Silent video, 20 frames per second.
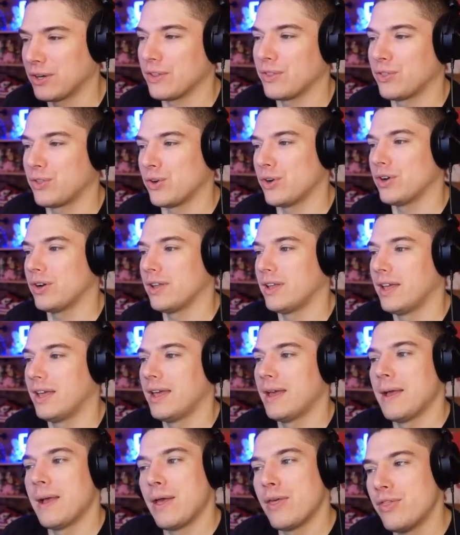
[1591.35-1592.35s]
there,
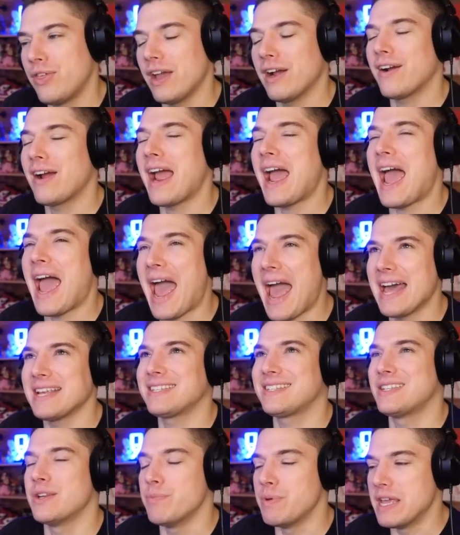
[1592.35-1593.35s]
there
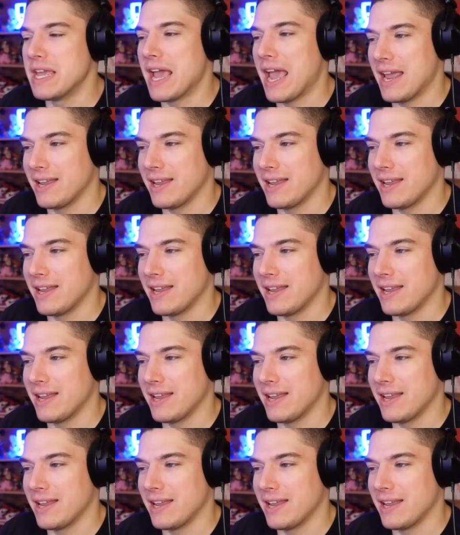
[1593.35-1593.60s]
has to be a